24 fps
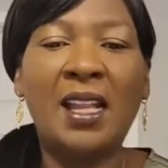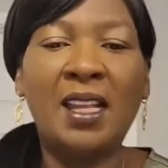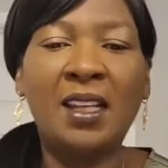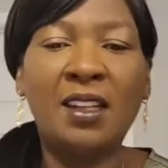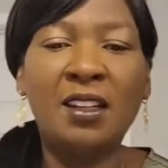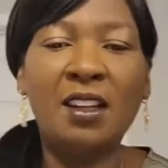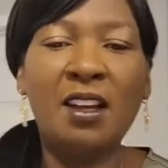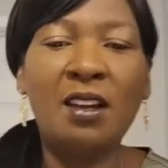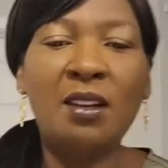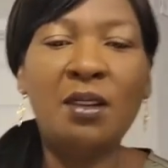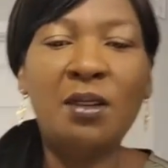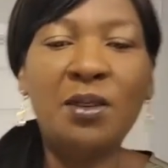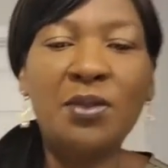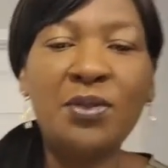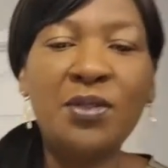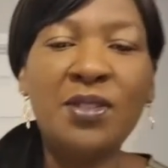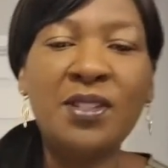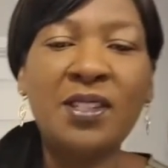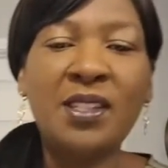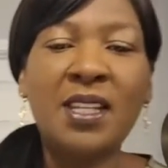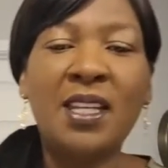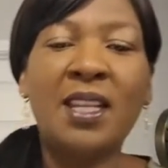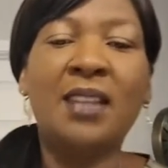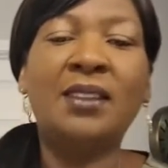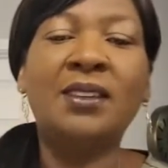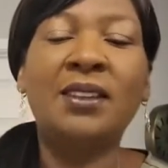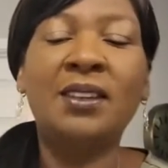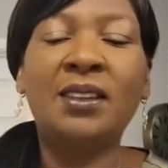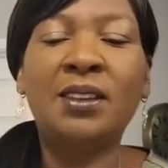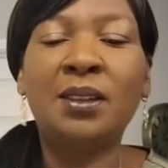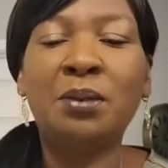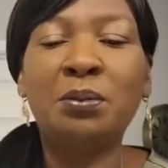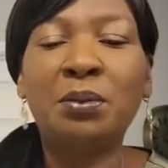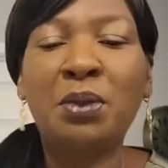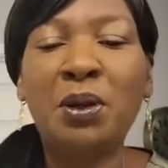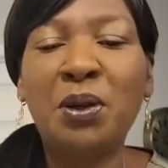hello, Sandy
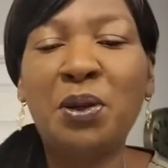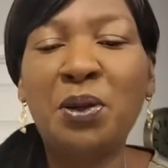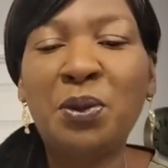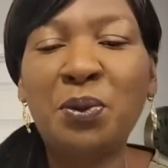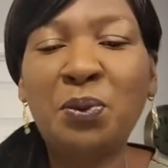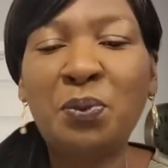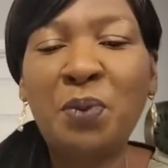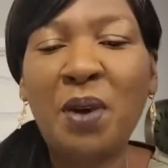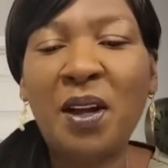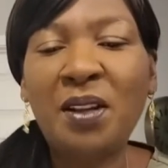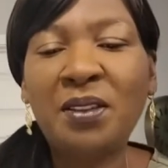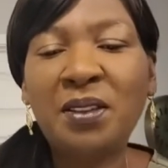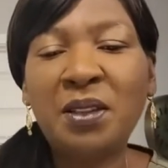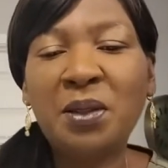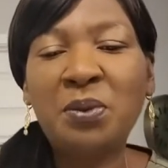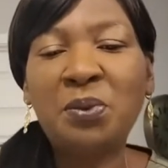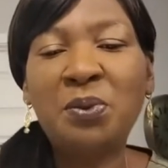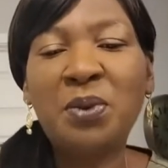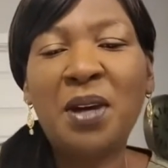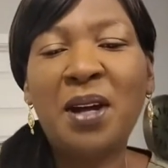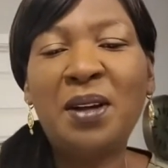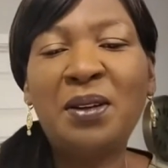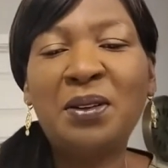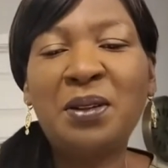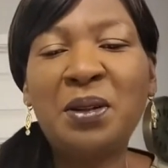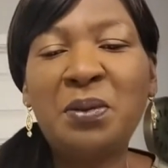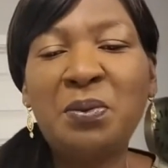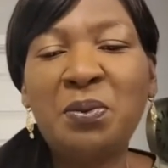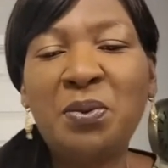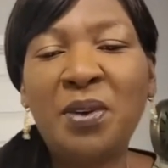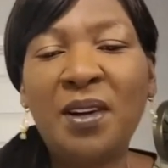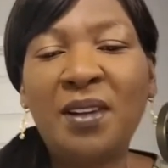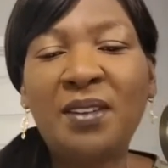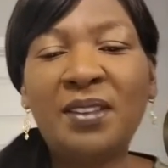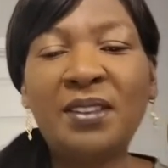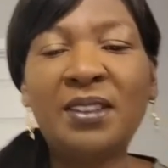Simone. Welcome,
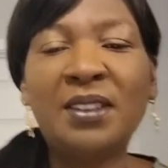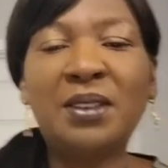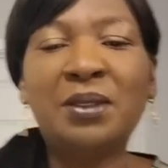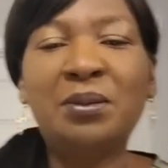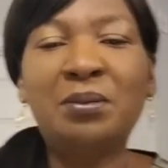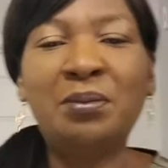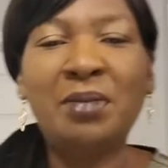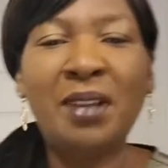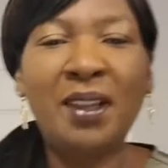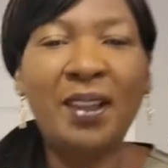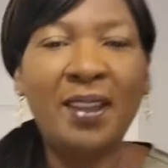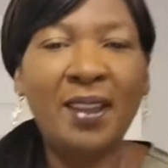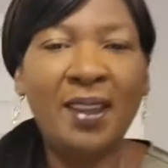welcome, welcome.